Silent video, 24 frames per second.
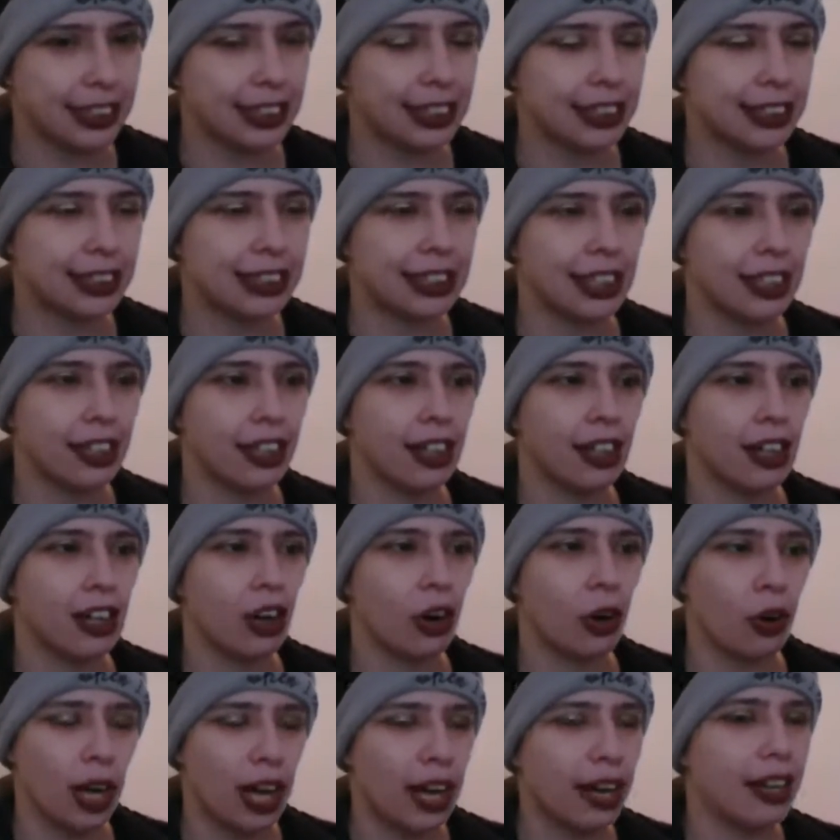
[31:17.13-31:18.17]
And it's like,
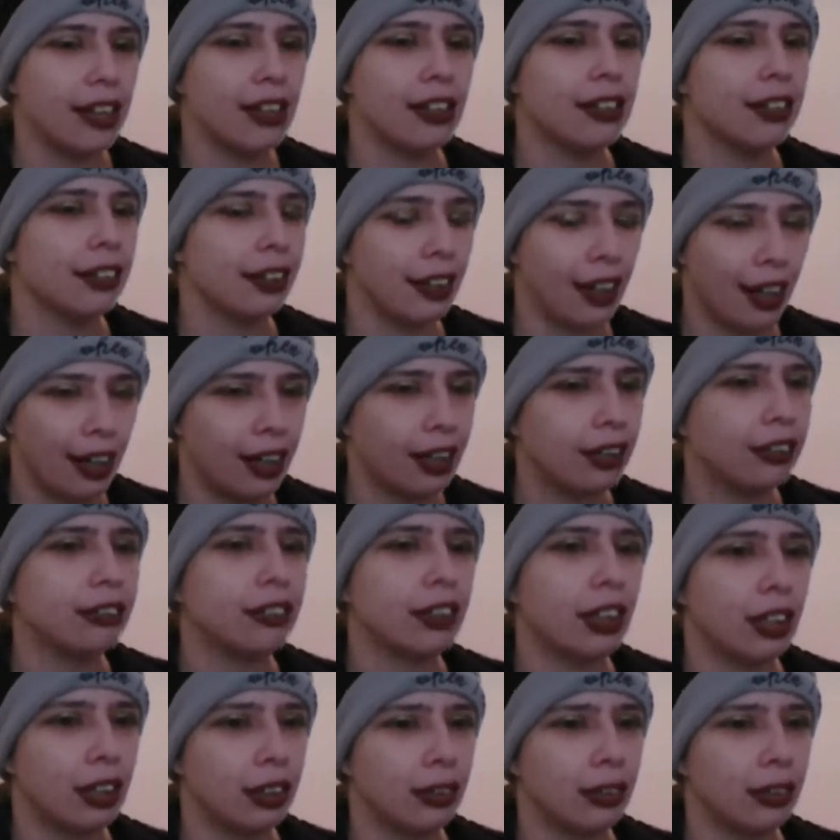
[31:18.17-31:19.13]
okay, yeah,